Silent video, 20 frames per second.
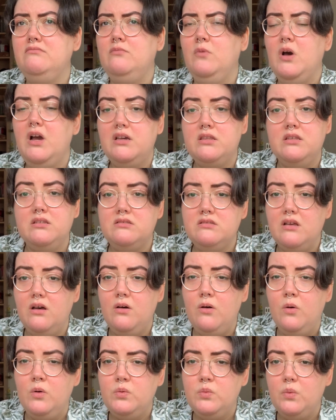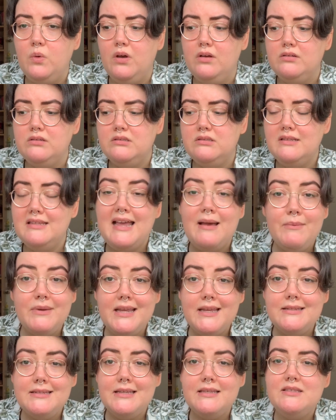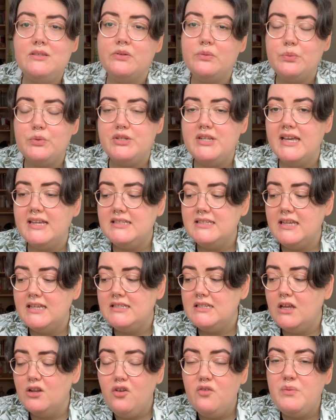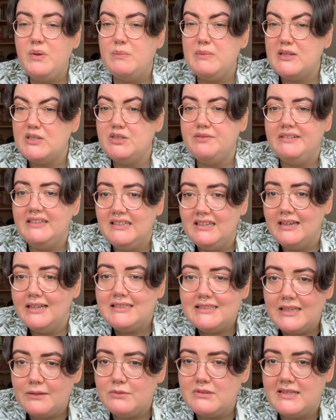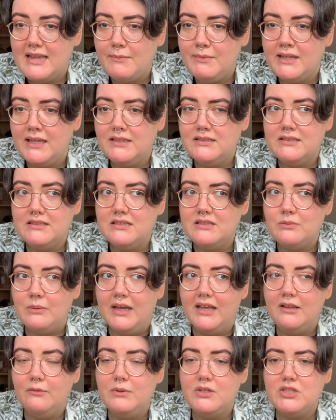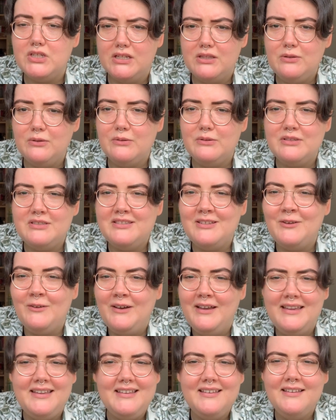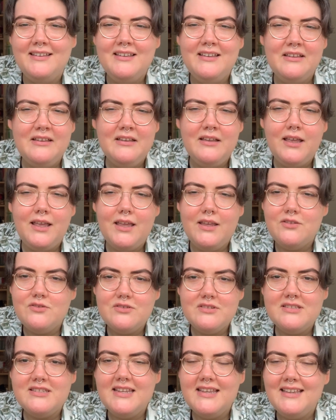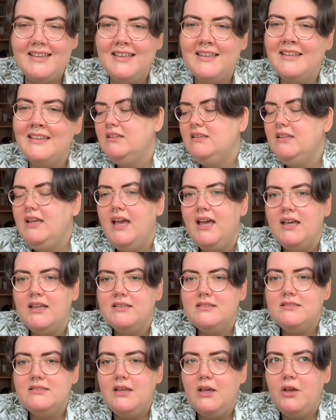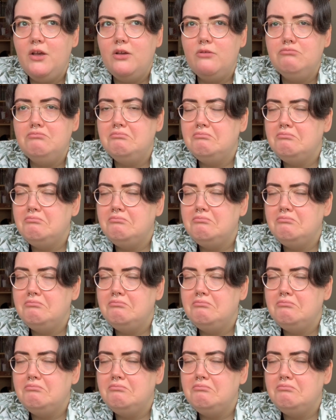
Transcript: work that sold was laminated, so it's protected. A lot of people actually really liked that it was laminated as well, which I thought was quite interesting. Yeah, so